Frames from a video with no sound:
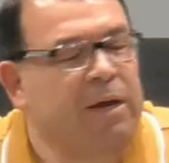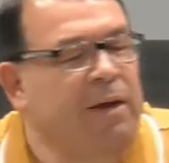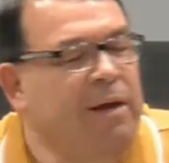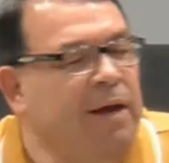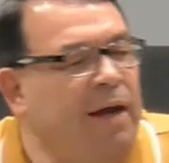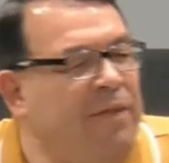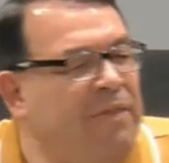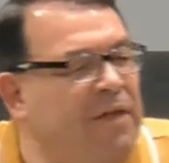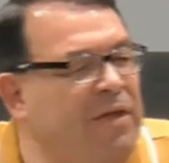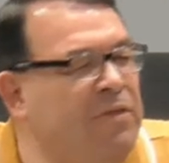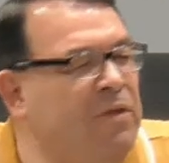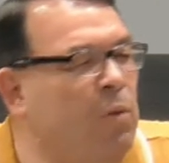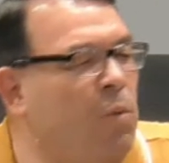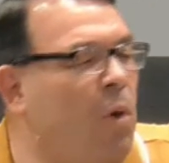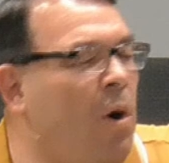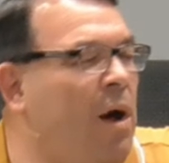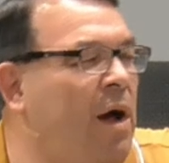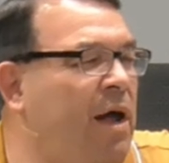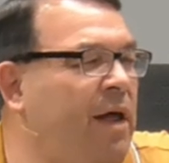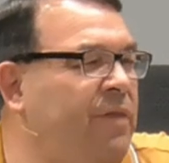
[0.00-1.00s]
and then the
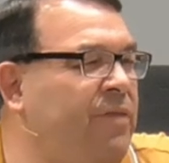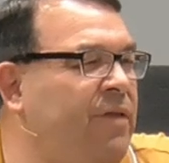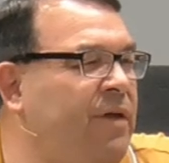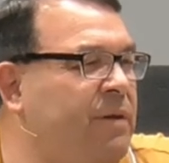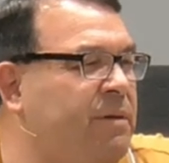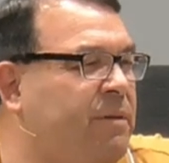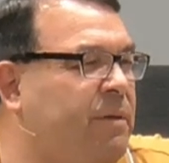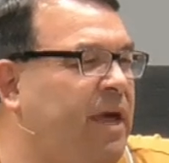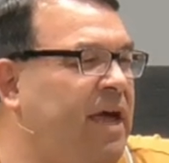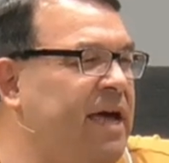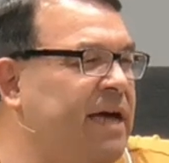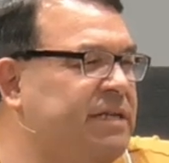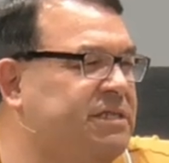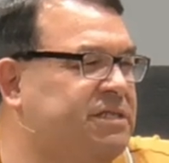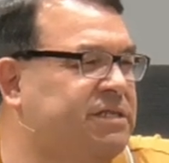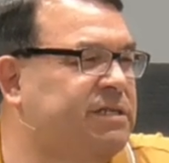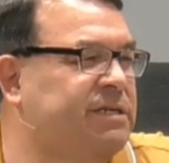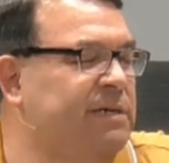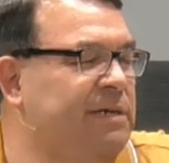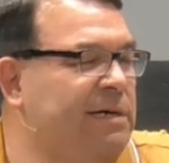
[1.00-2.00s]
one that gets
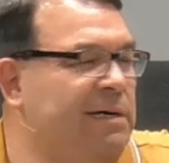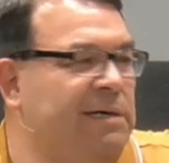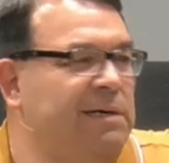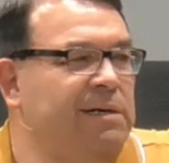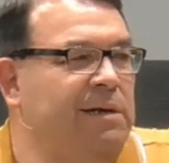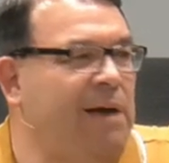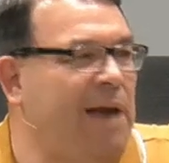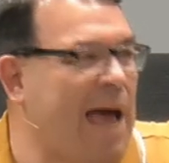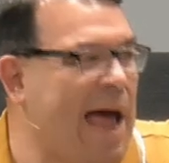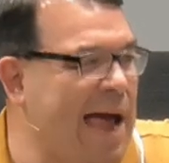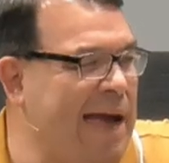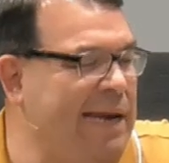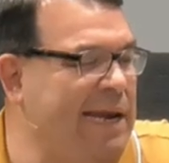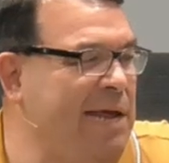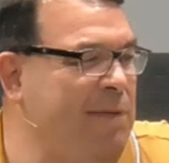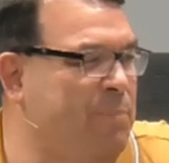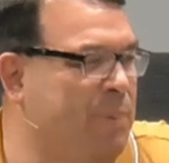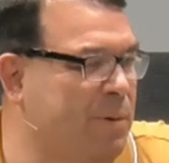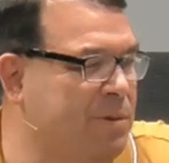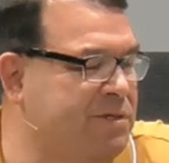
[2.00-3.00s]
ninety
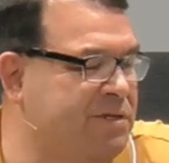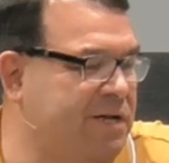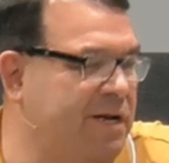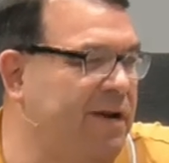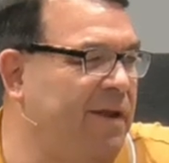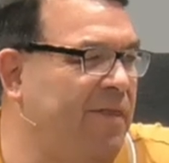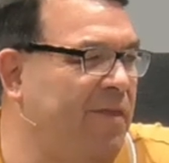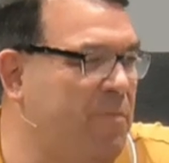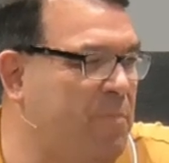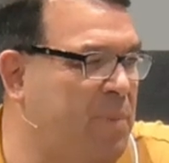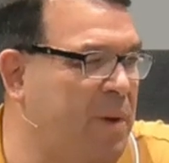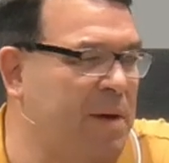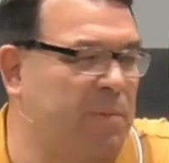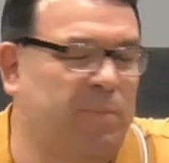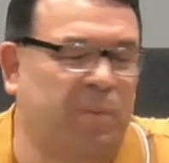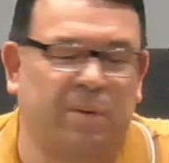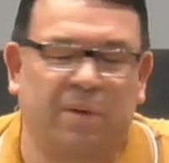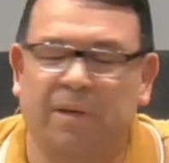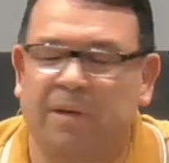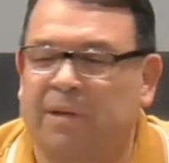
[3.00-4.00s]
percent of the
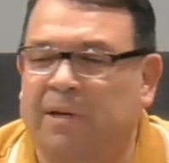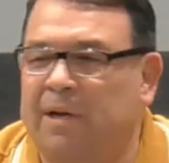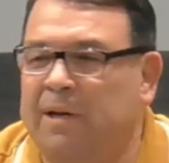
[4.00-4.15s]
people